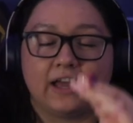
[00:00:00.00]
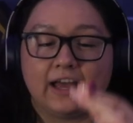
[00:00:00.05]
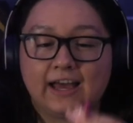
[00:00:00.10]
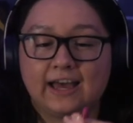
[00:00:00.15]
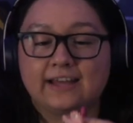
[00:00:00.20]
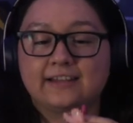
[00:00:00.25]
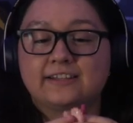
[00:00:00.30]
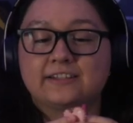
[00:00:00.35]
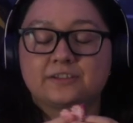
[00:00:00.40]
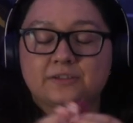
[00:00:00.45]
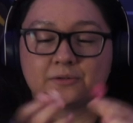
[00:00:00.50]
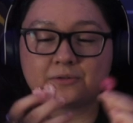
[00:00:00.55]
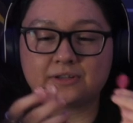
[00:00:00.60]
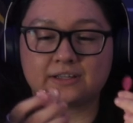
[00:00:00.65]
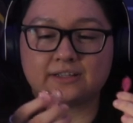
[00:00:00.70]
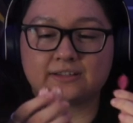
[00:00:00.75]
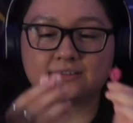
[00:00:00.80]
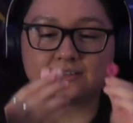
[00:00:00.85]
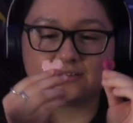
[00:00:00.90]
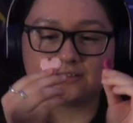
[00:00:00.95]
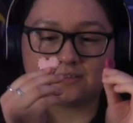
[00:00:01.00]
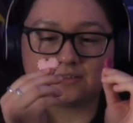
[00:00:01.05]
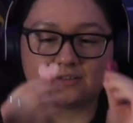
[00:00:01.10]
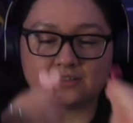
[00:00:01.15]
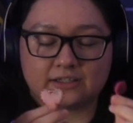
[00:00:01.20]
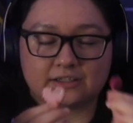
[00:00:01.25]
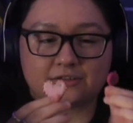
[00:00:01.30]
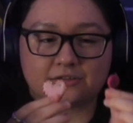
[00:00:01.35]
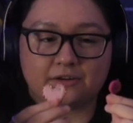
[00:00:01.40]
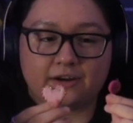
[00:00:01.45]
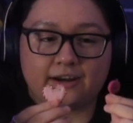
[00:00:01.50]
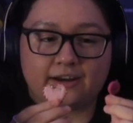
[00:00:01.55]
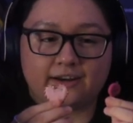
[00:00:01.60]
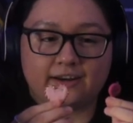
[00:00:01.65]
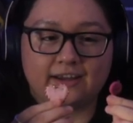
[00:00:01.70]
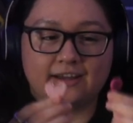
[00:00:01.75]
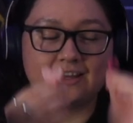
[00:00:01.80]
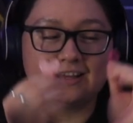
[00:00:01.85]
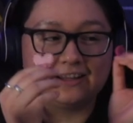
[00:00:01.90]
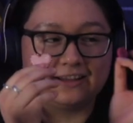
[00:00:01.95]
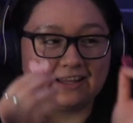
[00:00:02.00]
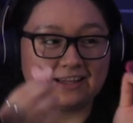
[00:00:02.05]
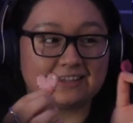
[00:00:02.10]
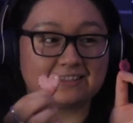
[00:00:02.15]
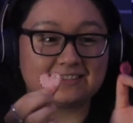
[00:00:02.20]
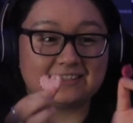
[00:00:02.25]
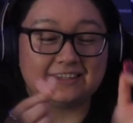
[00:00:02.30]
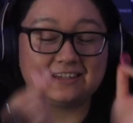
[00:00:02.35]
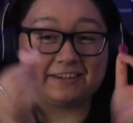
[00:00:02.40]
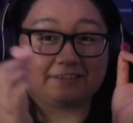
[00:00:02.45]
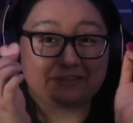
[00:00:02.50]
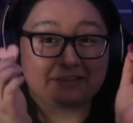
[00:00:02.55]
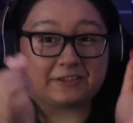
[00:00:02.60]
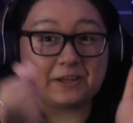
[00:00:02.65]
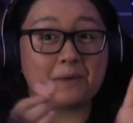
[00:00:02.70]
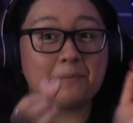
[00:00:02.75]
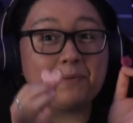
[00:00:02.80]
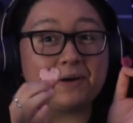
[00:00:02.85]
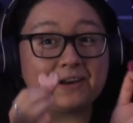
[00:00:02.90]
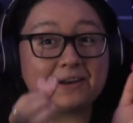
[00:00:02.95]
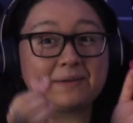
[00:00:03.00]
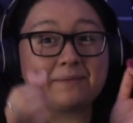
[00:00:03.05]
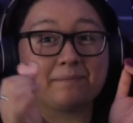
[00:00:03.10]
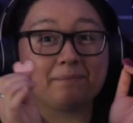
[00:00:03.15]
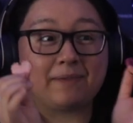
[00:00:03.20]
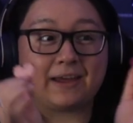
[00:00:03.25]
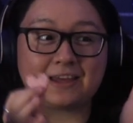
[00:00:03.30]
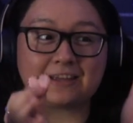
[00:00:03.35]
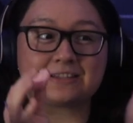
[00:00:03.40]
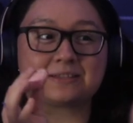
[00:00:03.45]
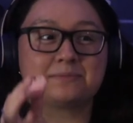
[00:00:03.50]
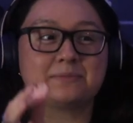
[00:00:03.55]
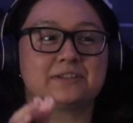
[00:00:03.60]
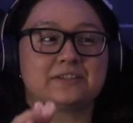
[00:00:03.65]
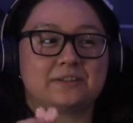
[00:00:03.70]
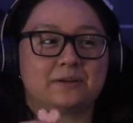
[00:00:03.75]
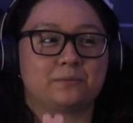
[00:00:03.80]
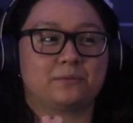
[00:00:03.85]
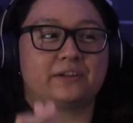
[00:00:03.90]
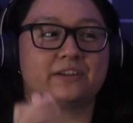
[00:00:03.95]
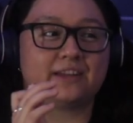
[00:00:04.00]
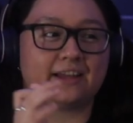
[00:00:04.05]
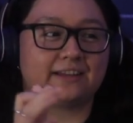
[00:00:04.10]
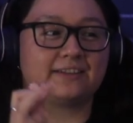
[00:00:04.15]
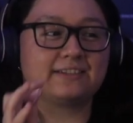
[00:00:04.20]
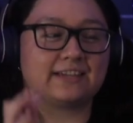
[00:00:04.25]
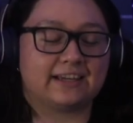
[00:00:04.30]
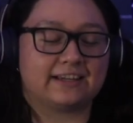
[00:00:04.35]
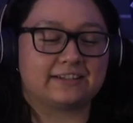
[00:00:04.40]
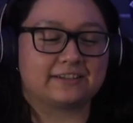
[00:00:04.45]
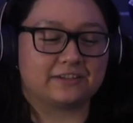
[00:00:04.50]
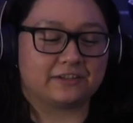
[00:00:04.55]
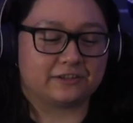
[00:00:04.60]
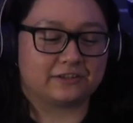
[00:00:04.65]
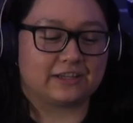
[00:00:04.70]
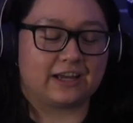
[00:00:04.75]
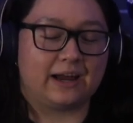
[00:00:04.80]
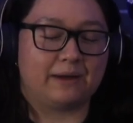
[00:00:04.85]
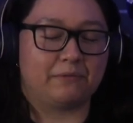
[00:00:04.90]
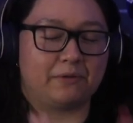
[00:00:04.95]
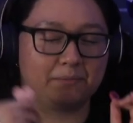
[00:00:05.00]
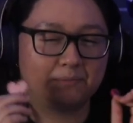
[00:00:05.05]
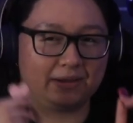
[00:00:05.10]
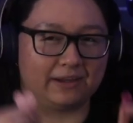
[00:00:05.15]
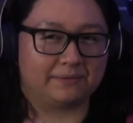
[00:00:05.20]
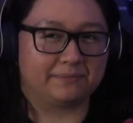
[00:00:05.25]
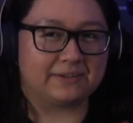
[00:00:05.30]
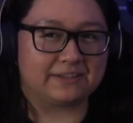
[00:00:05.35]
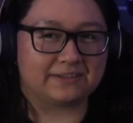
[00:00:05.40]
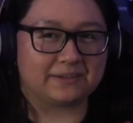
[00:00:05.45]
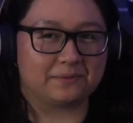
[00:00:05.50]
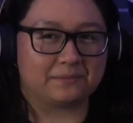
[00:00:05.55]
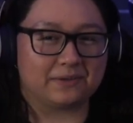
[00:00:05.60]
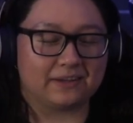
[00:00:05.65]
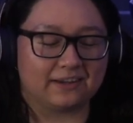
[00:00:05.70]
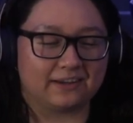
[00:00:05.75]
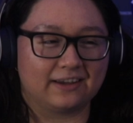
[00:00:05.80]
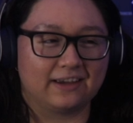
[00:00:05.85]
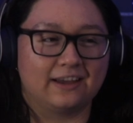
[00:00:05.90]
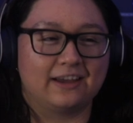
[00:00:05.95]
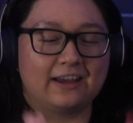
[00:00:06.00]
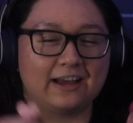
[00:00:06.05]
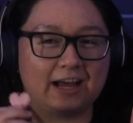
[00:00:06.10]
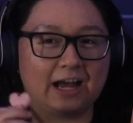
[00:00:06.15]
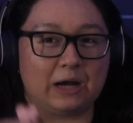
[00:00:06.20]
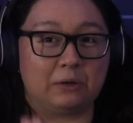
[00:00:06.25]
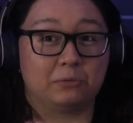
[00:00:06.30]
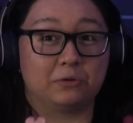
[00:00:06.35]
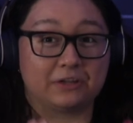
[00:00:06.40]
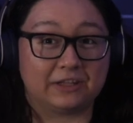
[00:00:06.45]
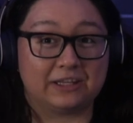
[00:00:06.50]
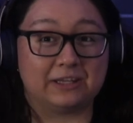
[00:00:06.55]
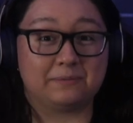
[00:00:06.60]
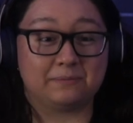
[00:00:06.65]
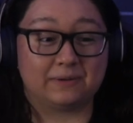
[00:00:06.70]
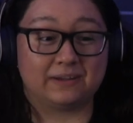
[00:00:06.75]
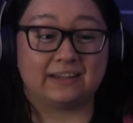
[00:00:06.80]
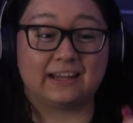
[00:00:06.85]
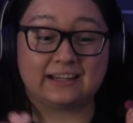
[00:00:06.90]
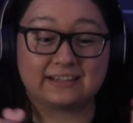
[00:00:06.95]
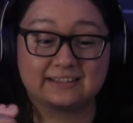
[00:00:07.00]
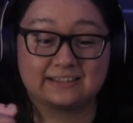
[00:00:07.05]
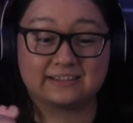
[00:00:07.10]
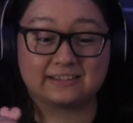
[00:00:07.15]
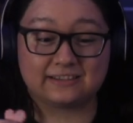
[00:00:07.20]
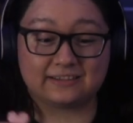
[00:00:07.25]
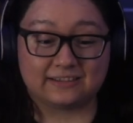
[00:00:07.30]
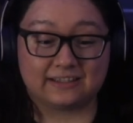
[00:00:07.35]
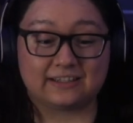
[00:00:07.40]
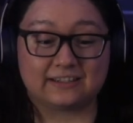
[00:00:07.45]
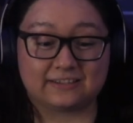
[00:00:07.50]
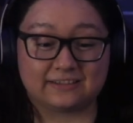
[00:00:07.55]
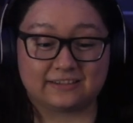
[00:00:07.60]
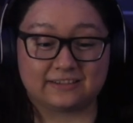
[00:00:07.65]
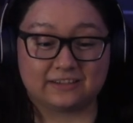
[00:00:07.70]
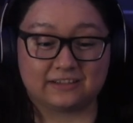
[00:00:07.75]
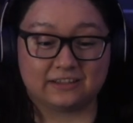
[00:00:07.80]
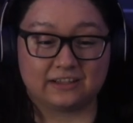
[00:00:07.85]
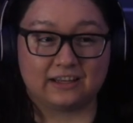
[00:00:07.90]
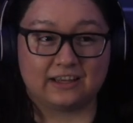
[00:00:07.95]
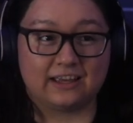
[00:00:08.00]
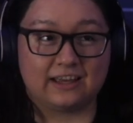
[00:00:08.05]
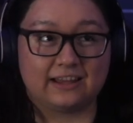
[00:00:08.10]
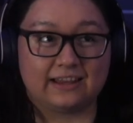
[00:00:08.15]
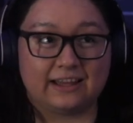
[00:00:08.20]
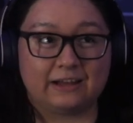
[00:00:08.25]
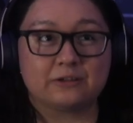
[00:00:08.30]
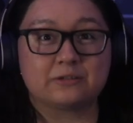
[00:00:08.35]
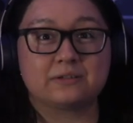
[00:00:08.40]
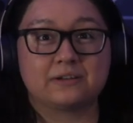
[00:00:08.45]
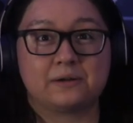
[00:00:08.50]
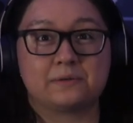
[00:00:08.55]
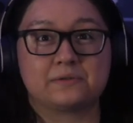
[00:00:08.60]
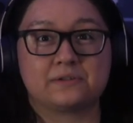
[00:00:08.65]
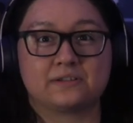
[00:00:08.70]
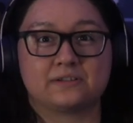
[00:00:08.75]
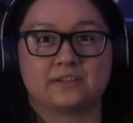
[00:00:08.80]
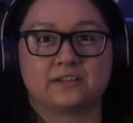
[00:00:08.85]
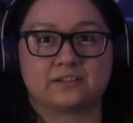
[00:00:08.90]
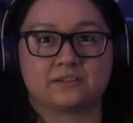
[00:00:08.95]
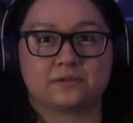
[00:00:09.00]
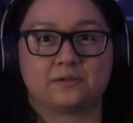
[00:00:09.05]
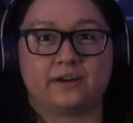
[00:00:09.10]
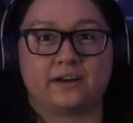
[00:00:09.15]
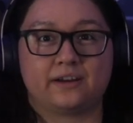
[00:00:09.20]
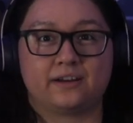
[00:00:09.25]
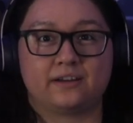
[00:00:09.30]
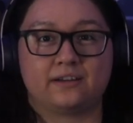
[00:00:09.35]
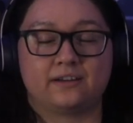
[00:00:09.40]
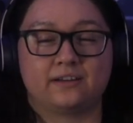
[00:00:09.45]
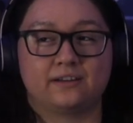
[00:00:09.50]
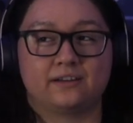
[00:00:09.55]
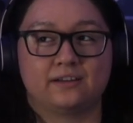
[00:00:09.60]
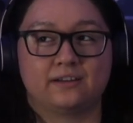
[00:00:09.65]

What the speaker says: I had these two things in sixth grade. Like I said, if somebody makes me something, like takes their time and make me something, I will keep it. That's six. That was when I was in sixth grade.